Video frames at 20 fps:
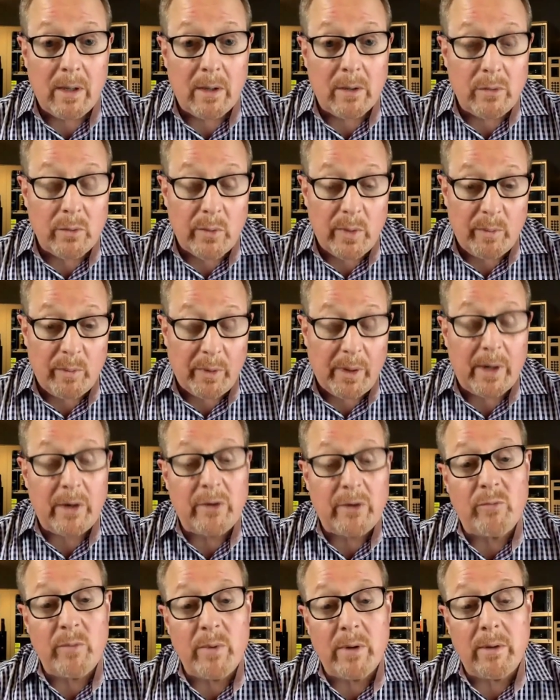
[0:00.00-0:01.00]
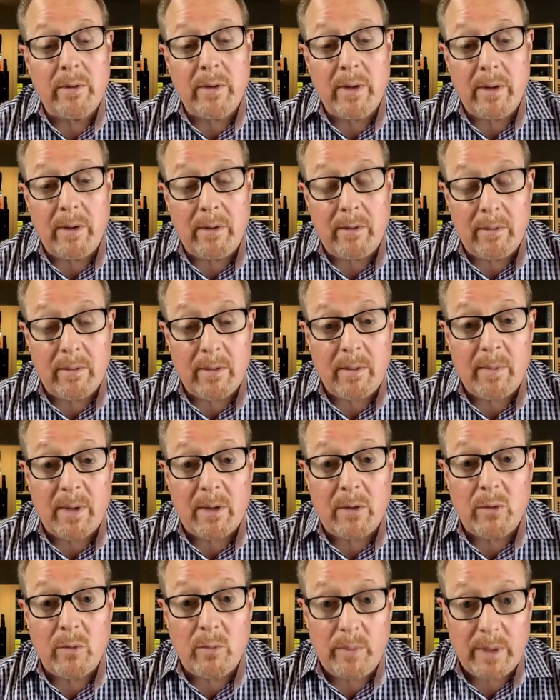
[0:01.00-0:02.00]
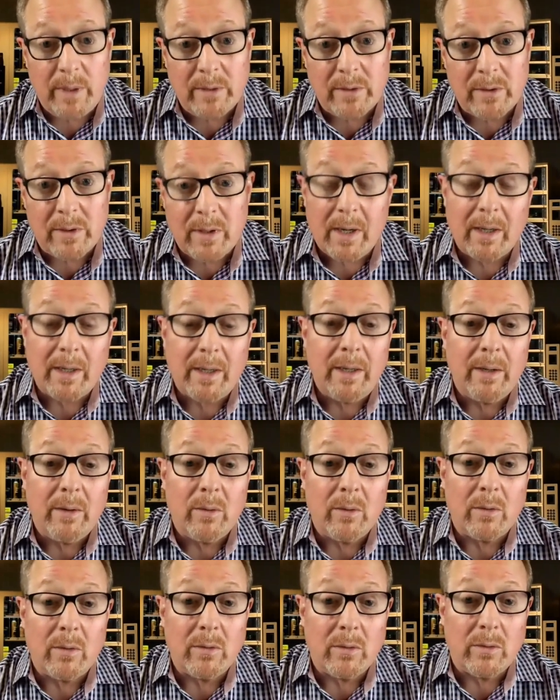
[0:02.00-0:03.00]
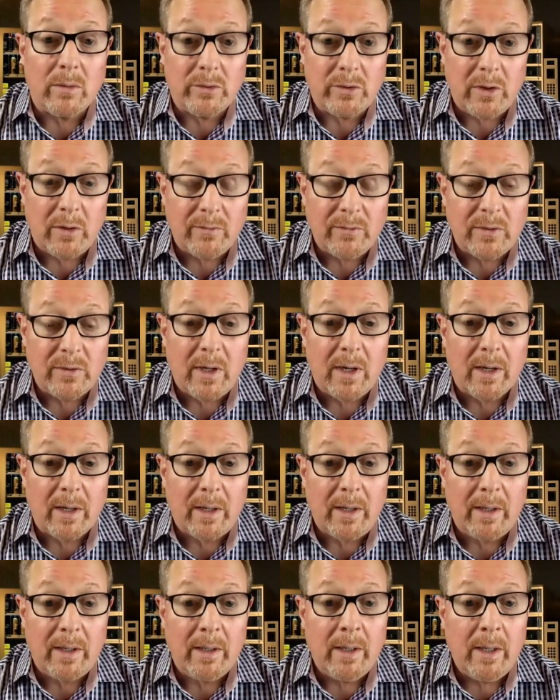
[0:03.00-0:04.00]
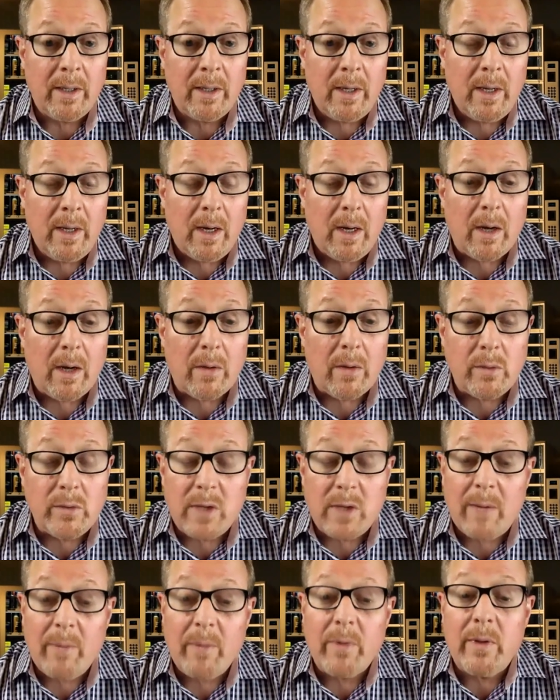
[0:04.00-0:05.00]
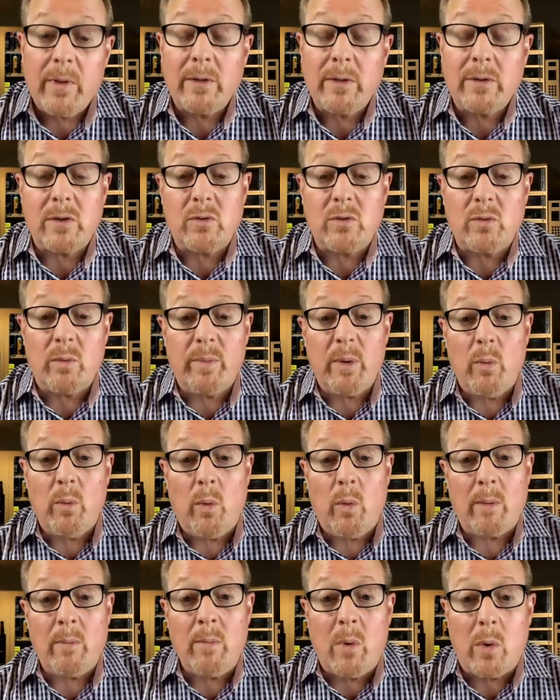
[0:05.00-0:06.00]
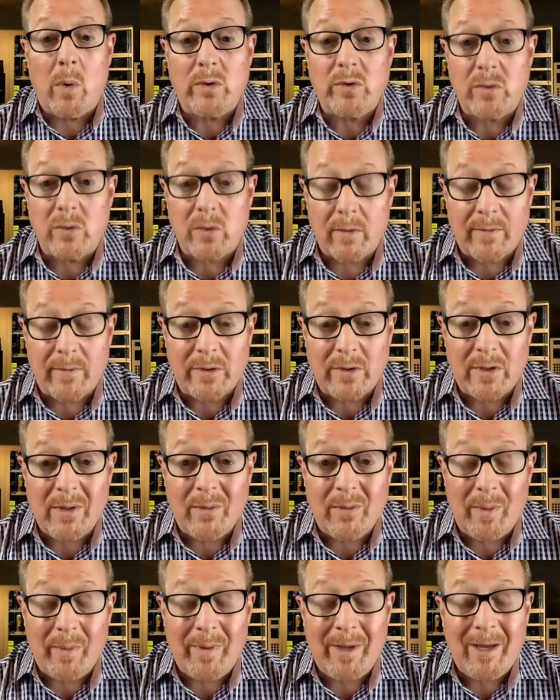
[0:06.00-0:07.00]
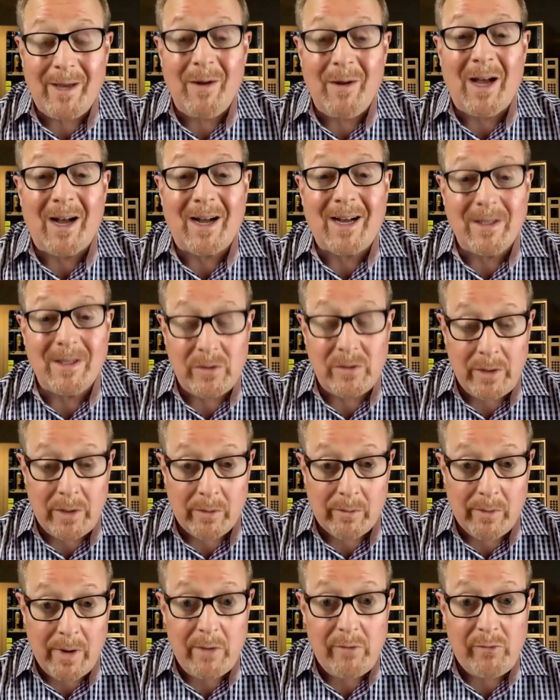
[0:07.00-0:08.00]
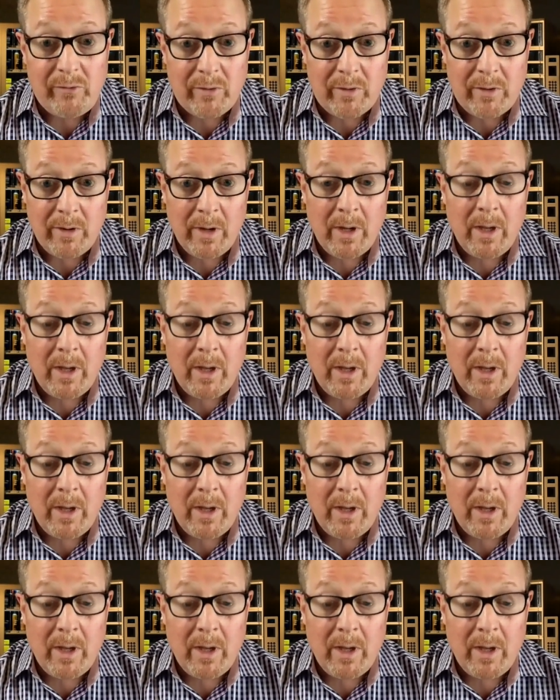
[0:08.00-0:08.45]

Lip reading: do replenishment, they may do bin stocking or shelf stocking, those type of things. This would be one more service that would be a consideration